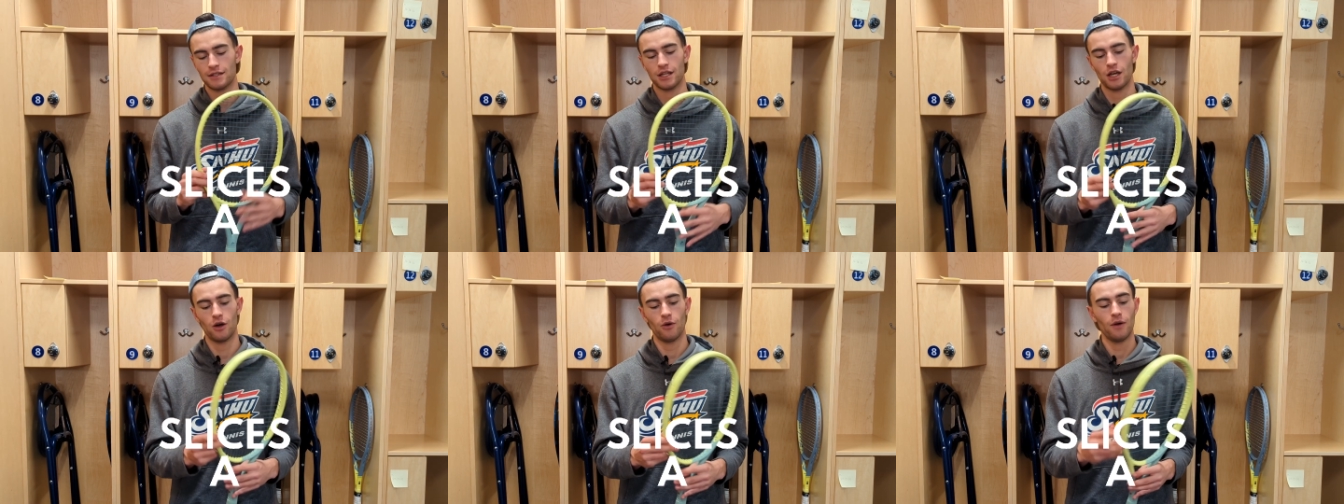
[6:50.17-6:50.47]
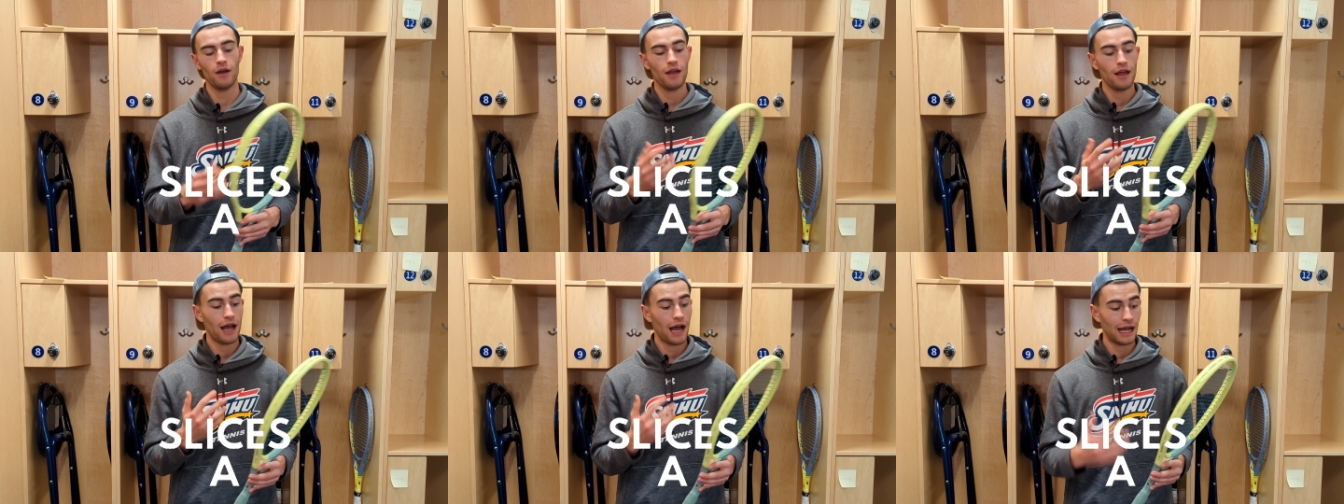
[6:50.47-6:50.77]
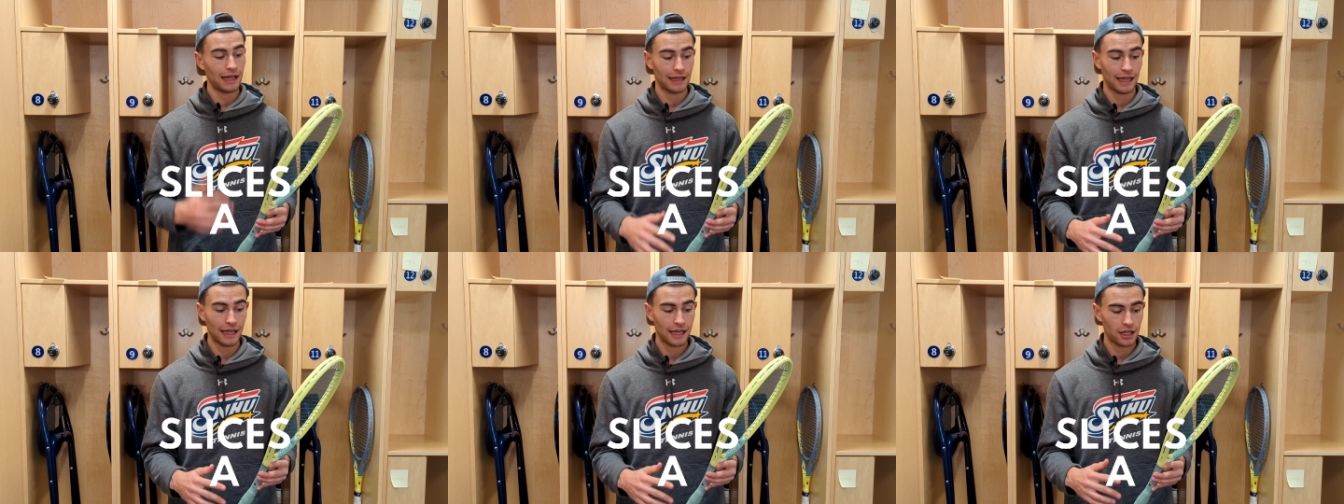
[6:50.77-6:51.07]
So
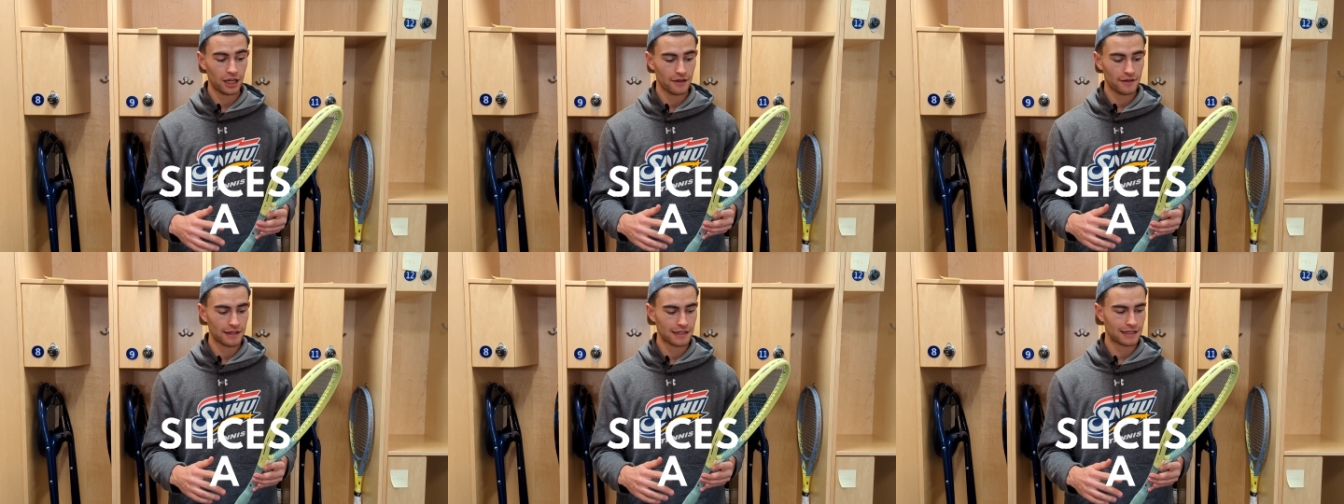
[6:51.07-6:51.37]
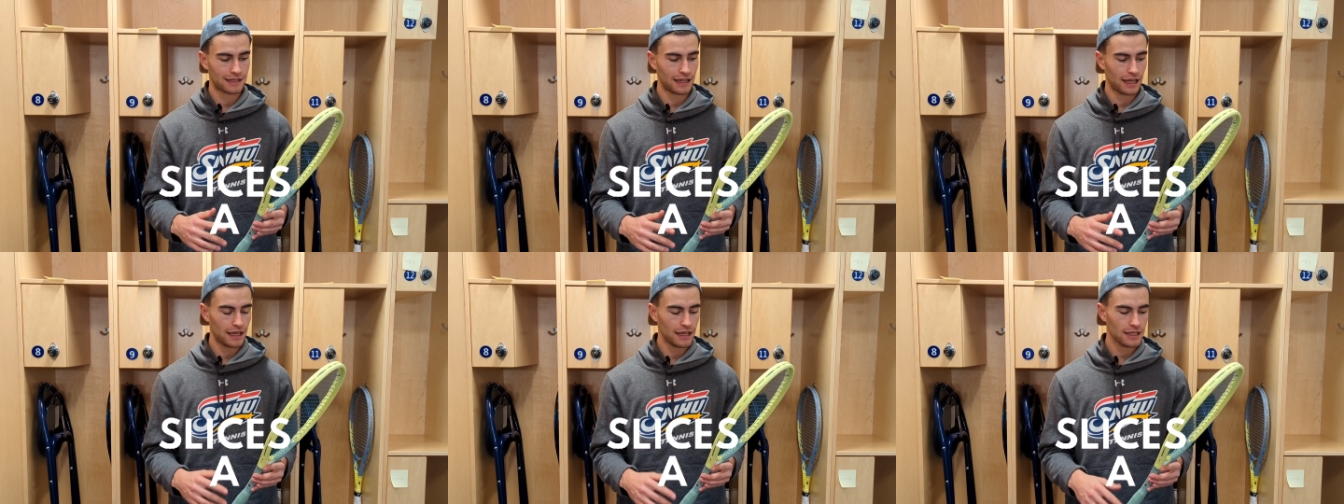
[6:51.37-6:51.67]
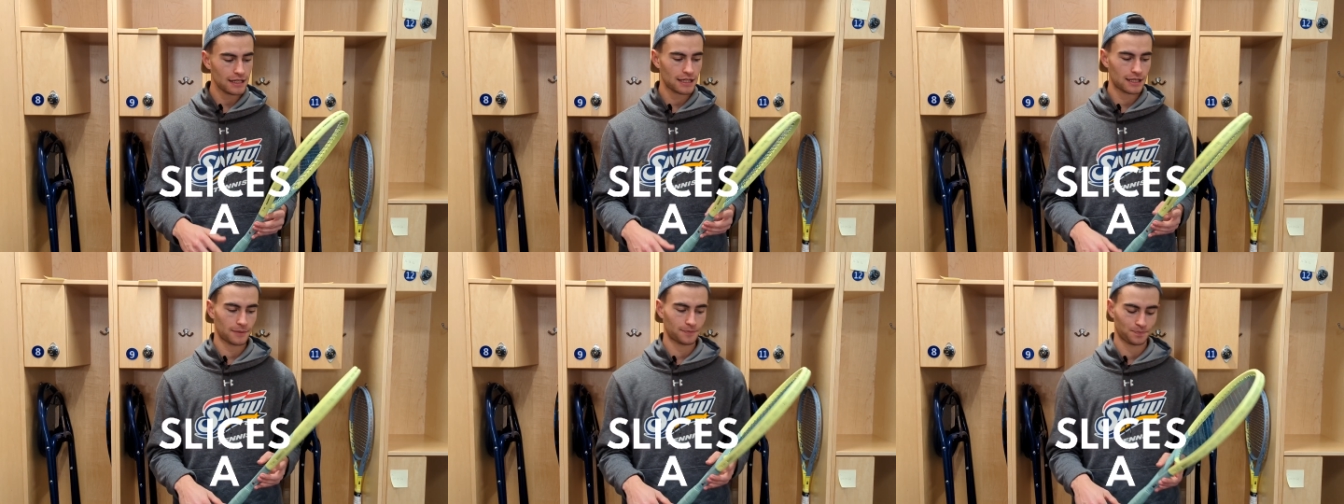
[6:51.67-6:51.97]
I like it on the
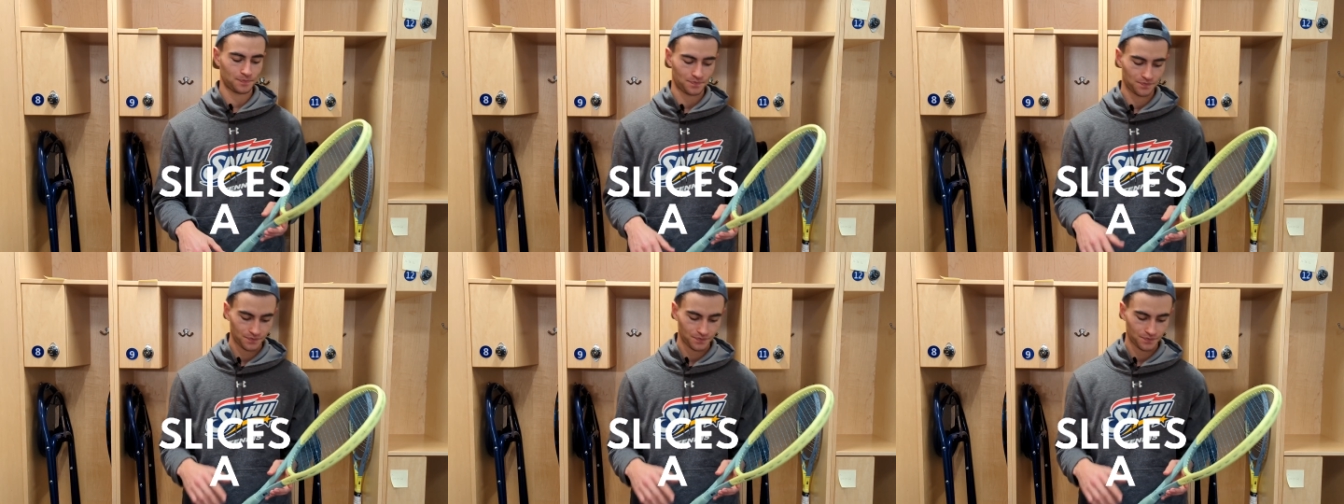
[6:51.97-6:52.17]
slice.